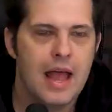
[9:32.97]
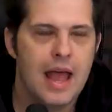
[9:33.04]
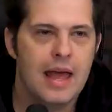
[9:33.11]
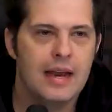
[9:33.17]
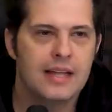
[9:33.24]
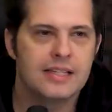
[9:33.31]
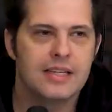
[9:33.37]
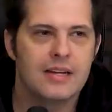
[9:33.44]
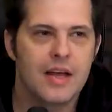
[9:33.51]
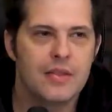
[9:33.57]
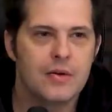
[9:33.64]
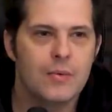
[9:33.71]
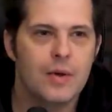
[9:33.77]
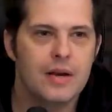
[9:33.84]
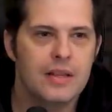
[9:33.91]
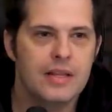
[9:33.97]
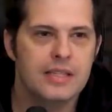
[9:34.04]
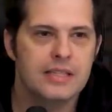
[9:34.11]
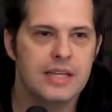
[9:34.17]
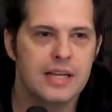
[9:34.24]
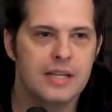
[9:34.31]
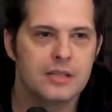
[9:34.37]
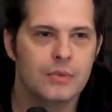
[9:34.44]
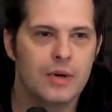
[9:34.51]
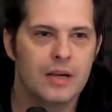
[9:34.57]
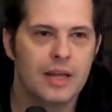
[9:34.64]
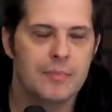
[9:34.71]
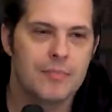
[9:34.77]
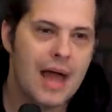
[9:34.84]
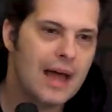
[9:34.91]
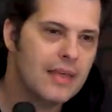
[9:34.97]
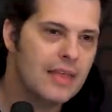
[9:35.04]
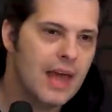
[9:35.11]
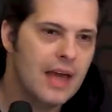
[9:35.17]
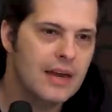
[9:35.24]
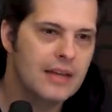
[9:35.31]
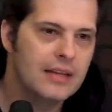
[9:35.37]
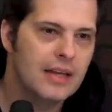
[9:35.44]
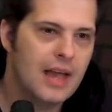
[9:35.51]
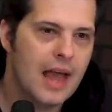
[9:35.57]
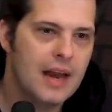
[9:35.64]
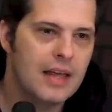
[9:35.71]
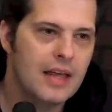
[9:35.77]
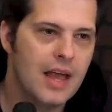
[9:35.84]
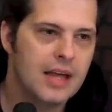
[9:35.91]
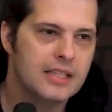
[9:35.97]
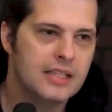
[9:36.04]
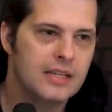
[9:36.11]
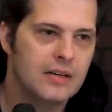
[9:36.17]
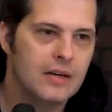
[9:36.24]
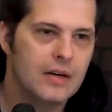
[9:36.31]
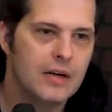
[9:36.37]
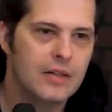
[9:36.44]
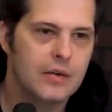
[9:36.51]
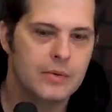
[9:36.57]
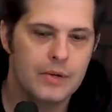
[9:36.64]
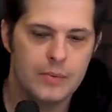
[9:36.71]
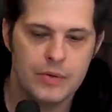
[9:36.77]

And it's another one of these things where, like back then in the NES era, there,